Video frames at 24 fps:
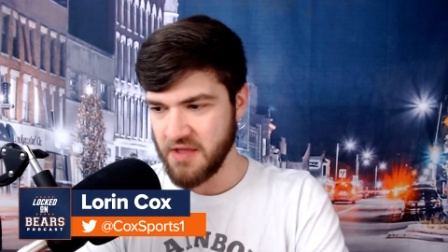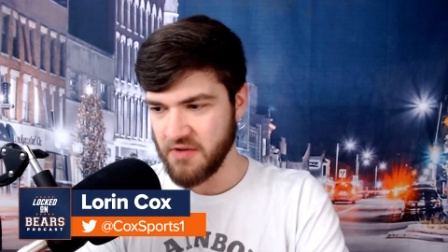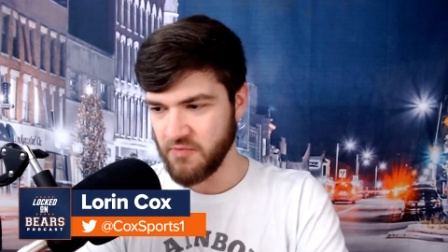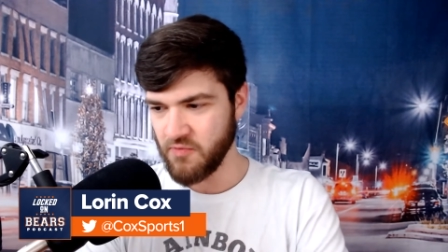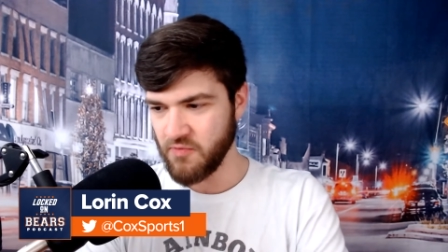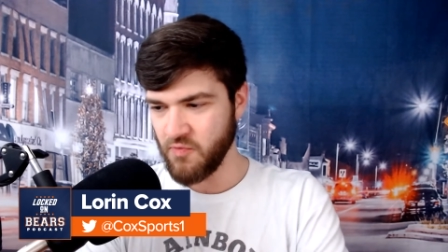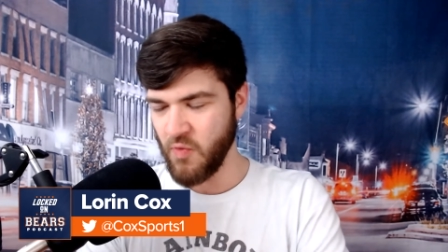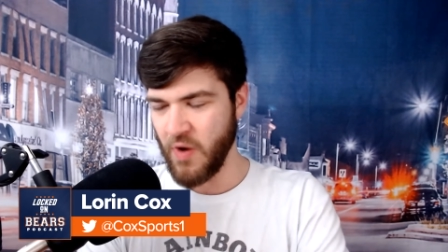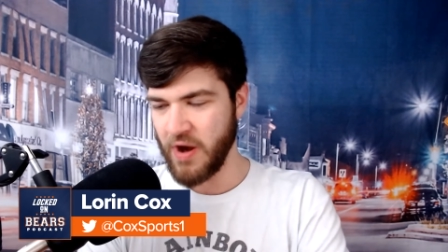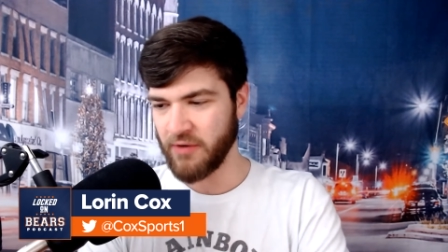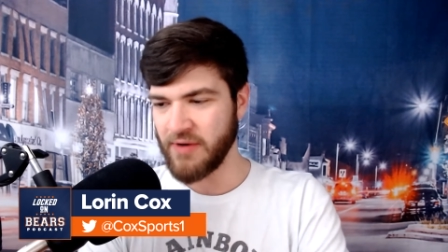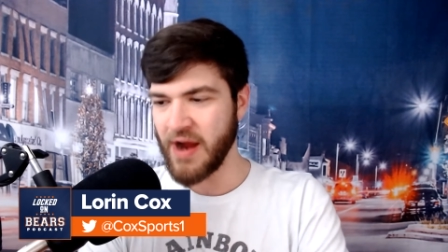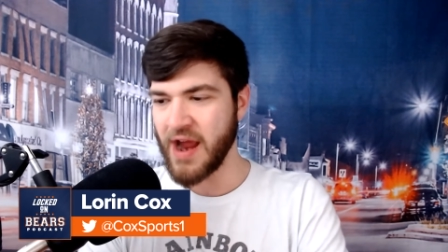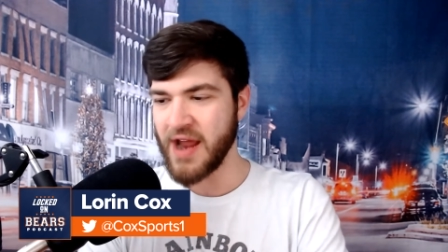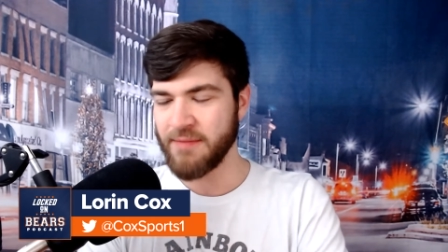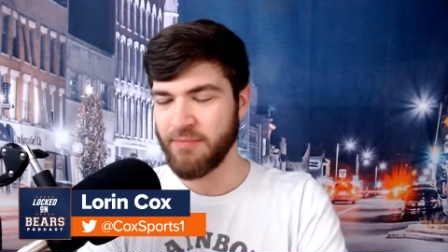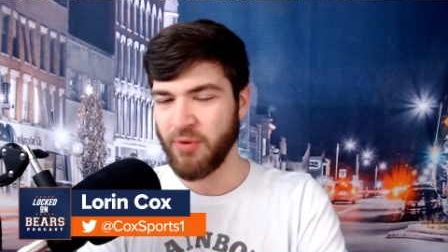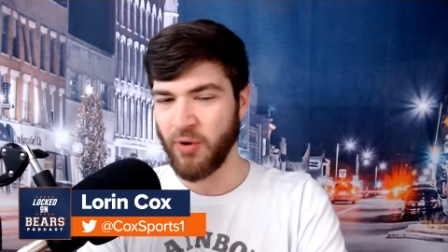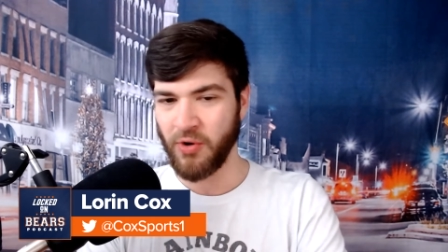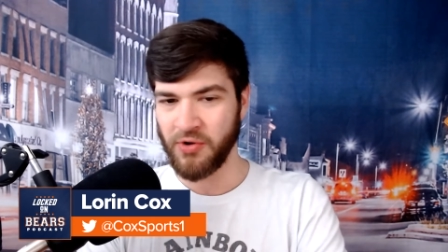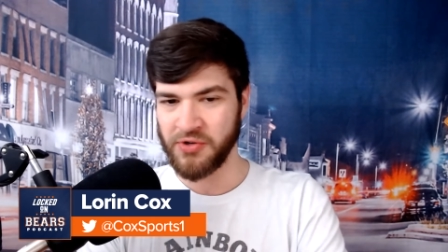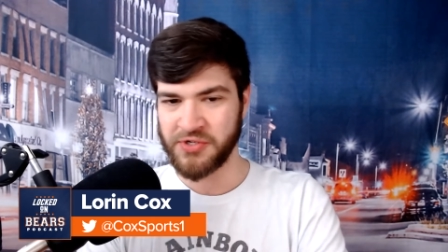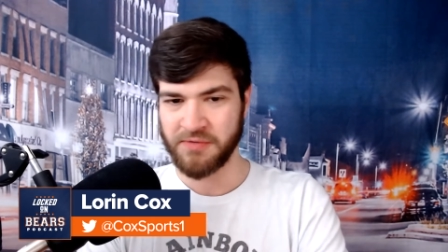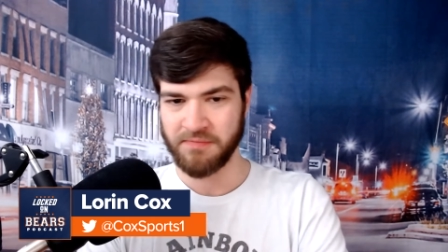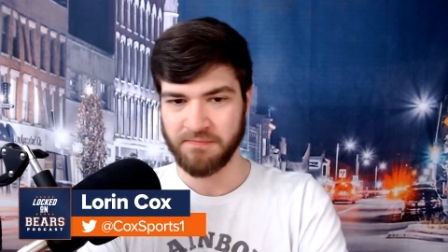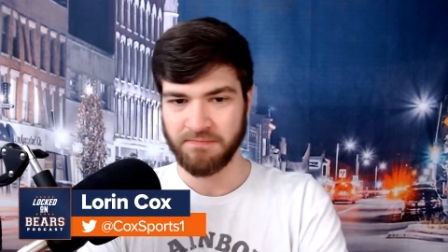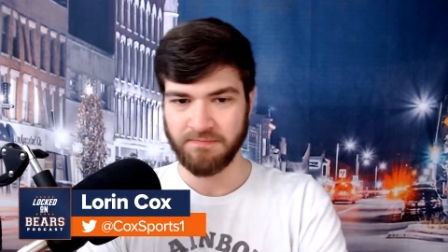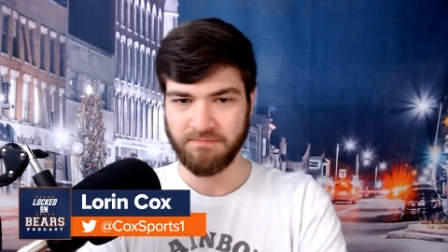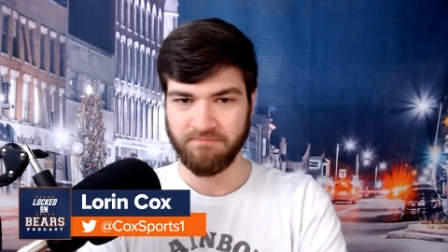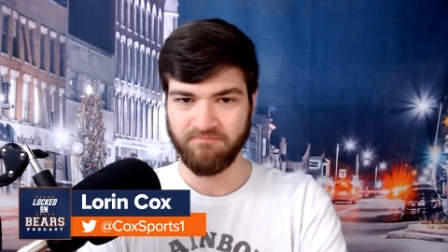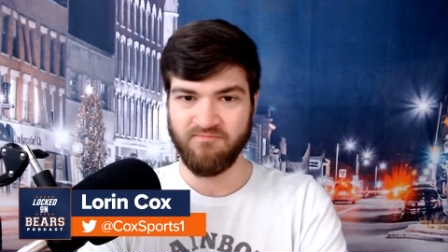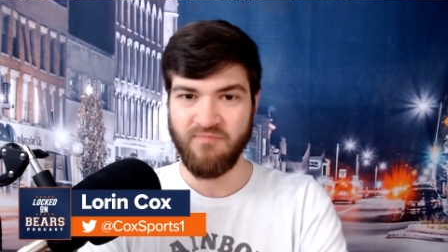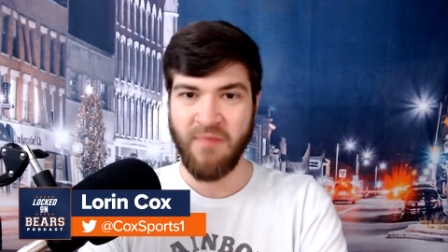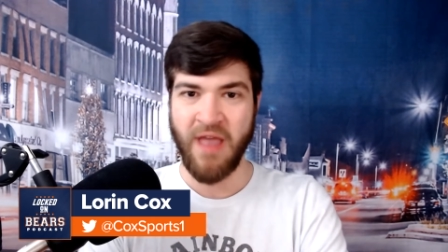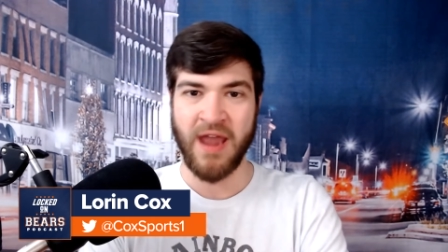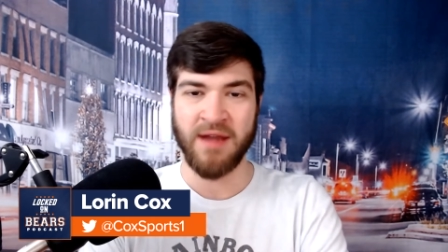where Ryan Poles
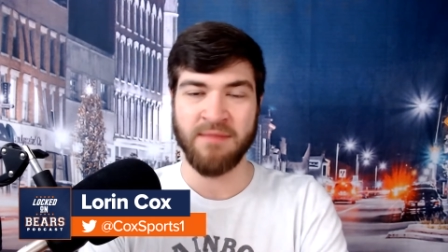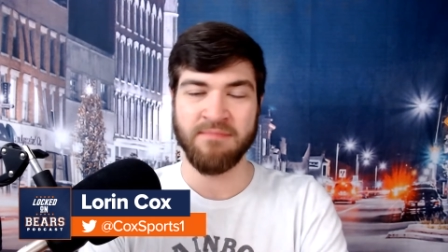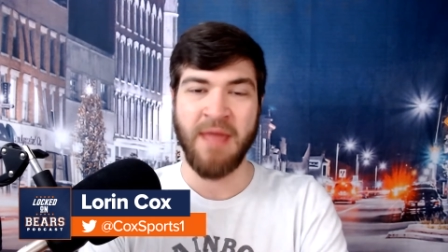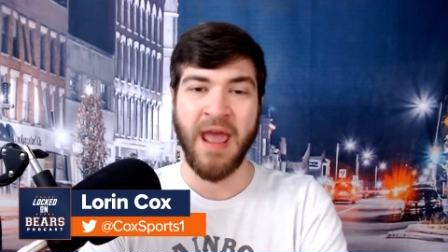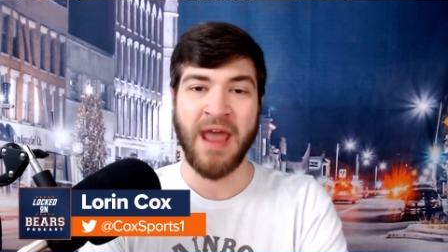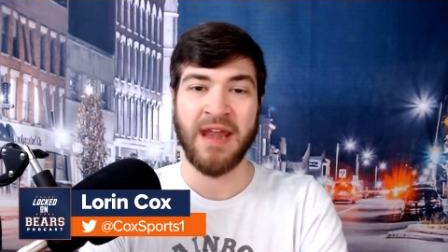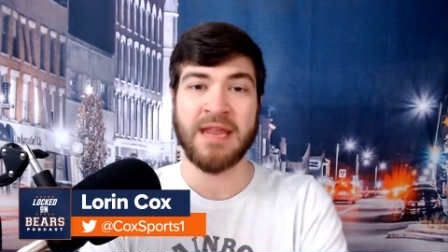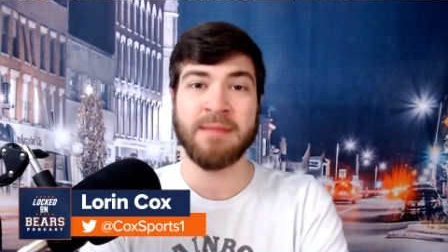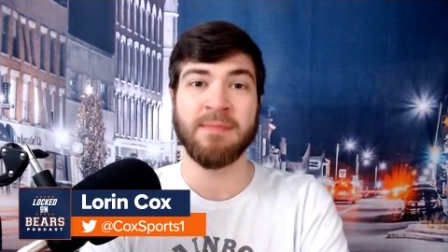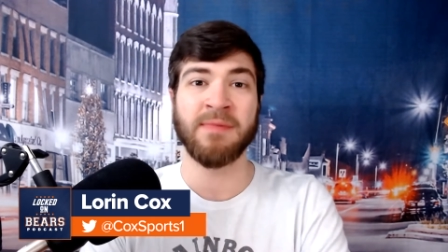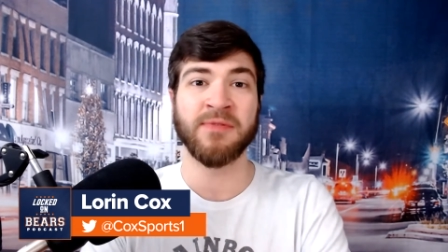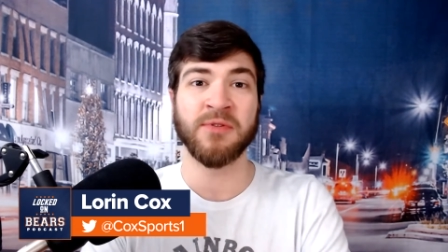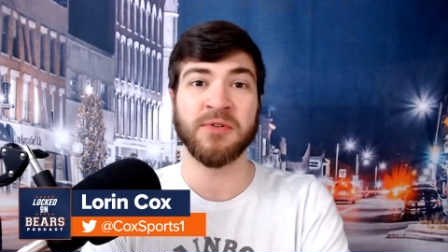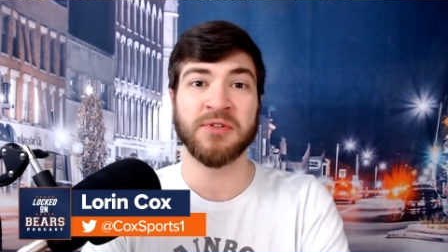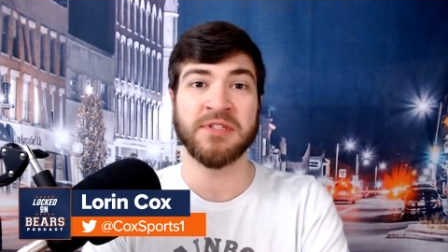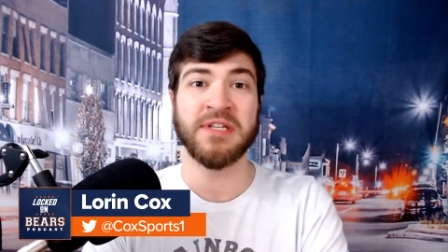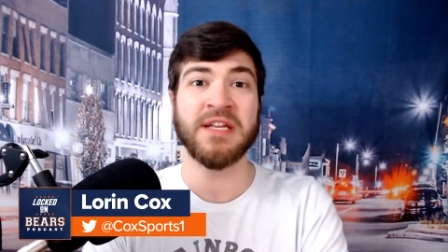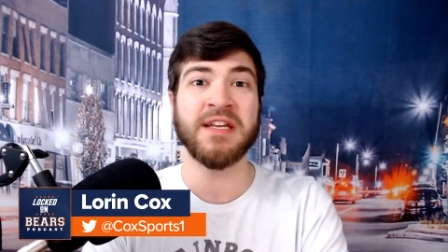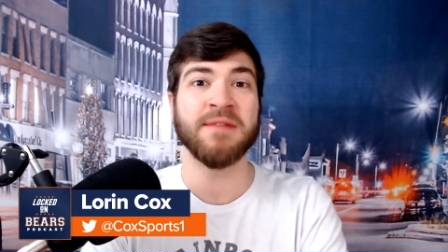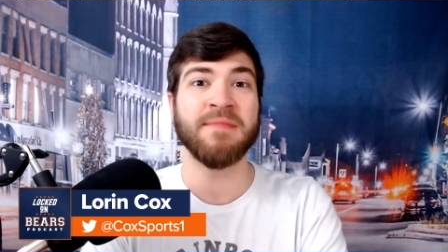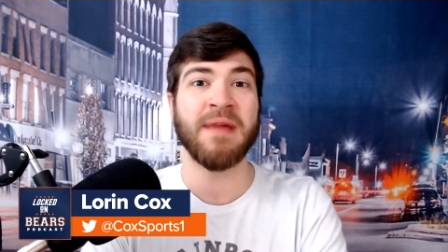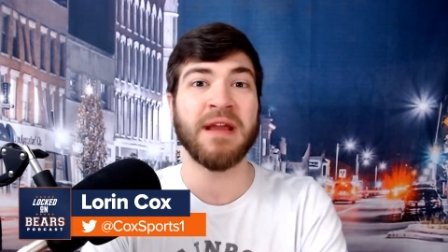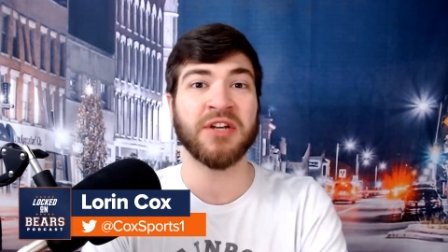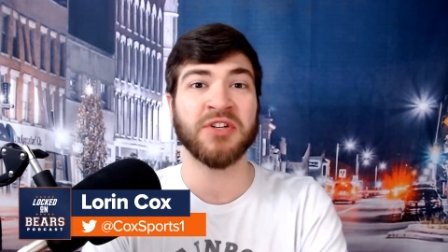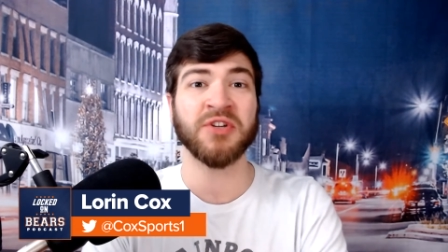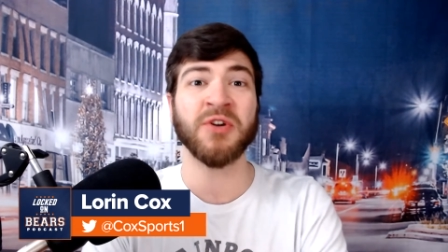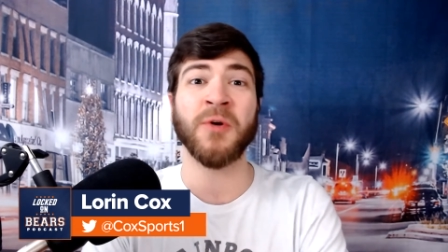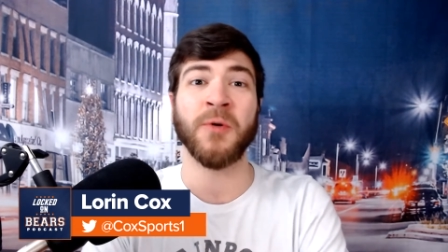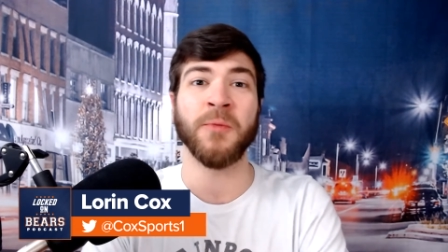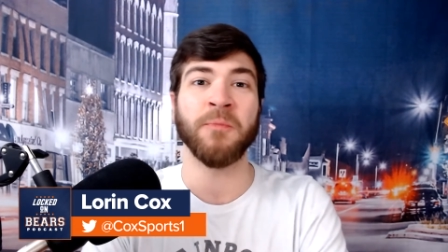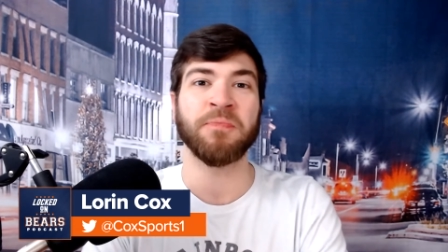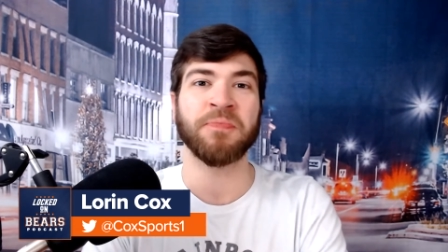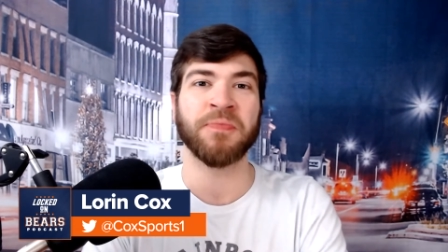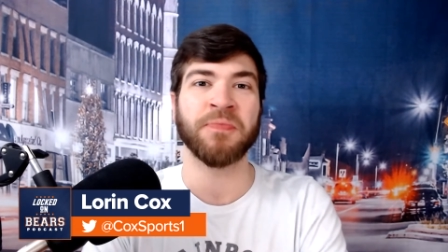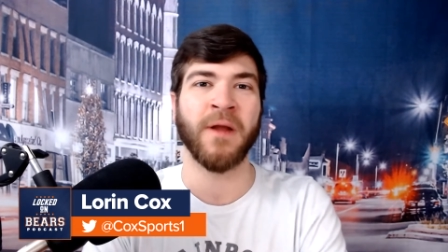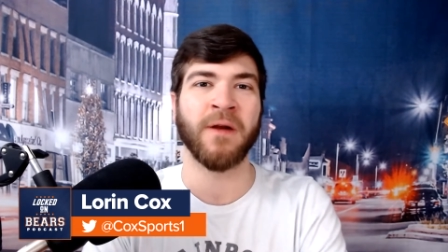and Matt Eberflus need to make sure